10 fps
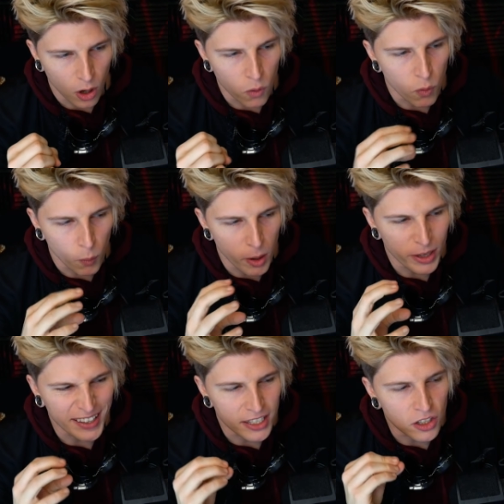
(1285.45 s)

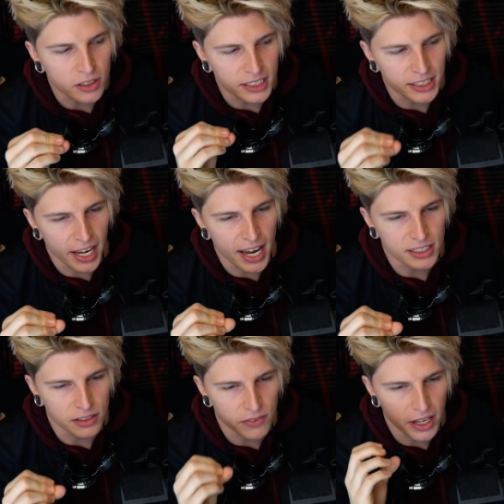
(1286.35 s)
overwhelmed at the daunting
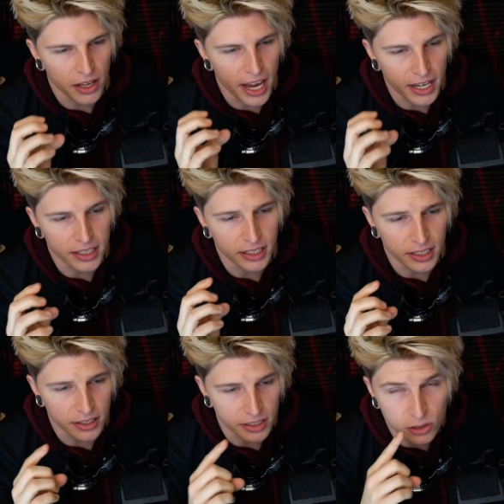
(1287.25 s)
task of uh,
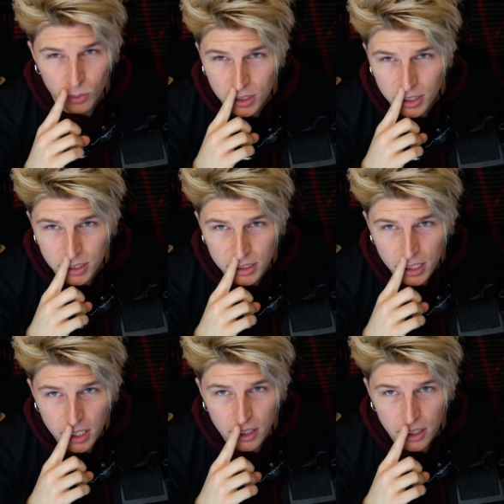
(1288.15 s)
editing this, which is